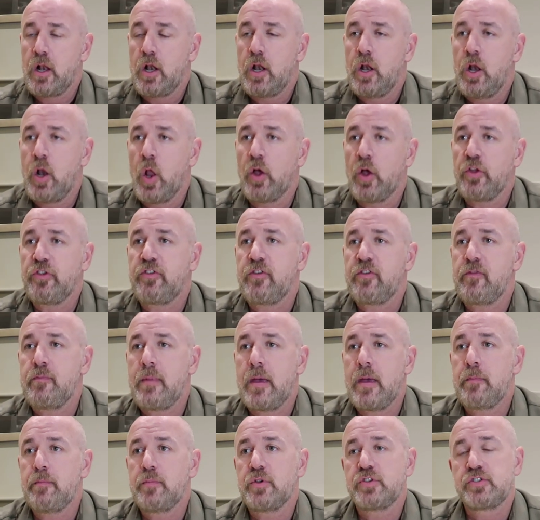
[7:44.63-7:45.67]
Lots of
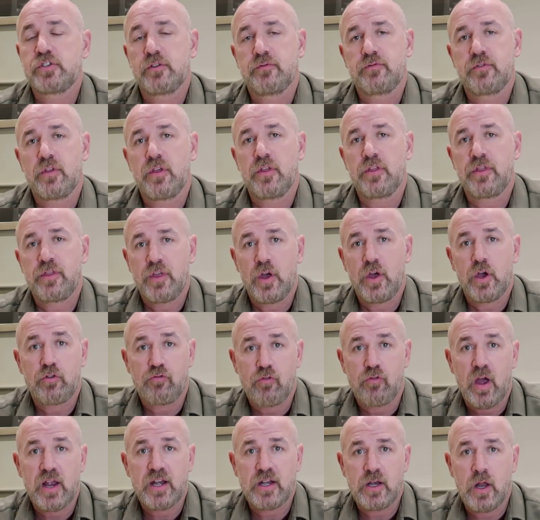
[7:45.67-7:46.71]
members of the Third
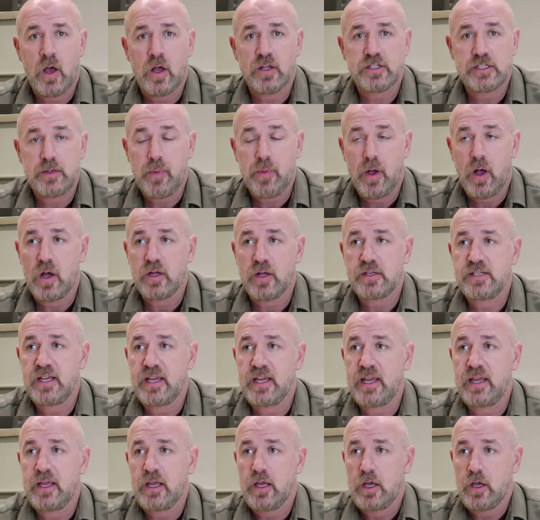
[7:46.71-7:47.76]
Reich Nazi
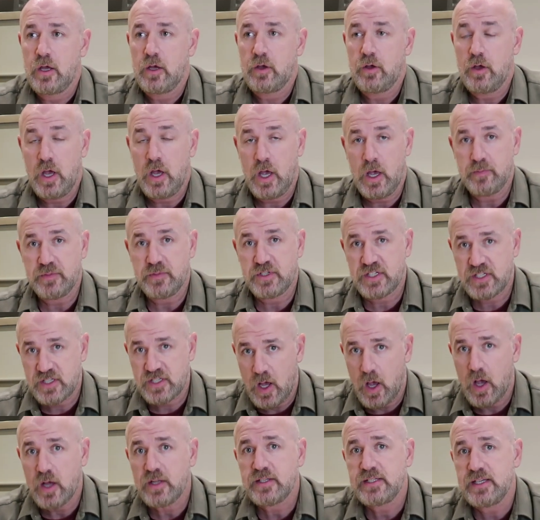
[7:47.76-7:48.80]
Party
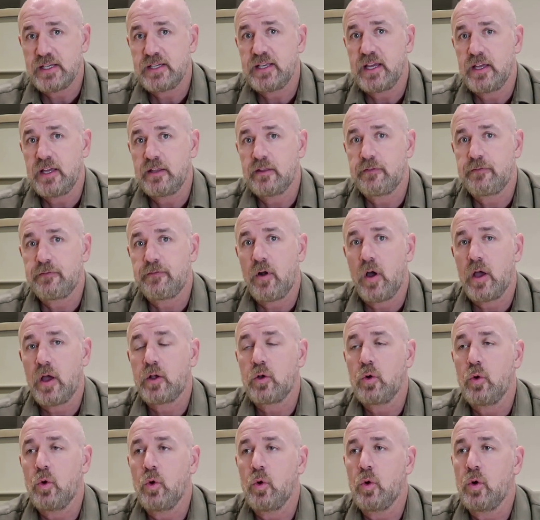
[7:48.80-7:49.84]
started in the
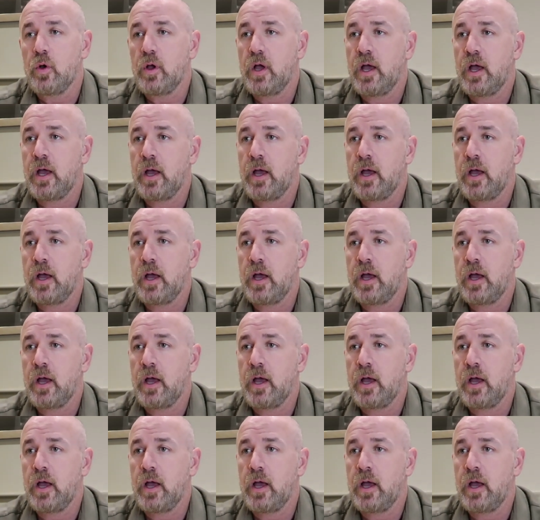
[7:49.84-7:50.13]
Freikorps.